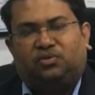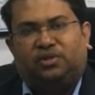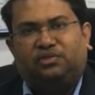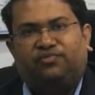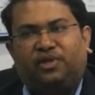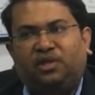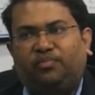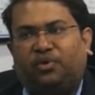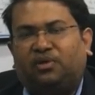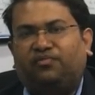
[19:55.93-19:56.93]
So it is very
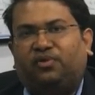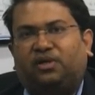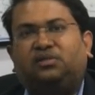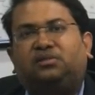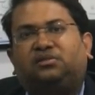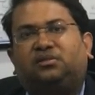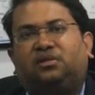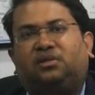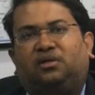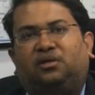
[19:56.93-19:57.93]
important for us
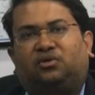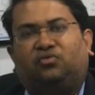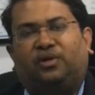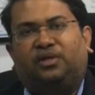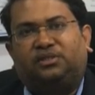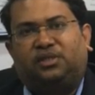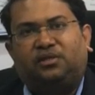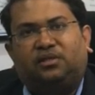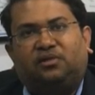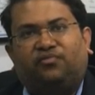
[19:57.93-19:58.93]
to
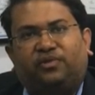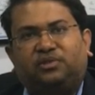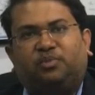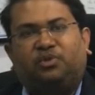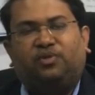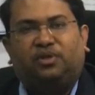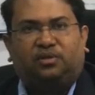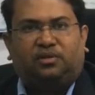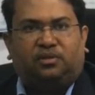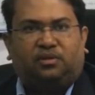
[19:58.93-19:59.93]
understand the difference between
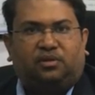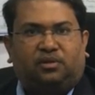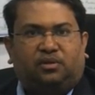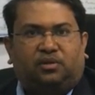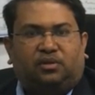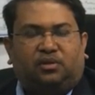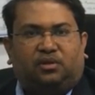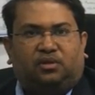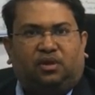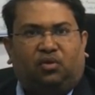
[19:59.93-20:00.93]

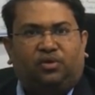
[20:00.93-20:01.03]
the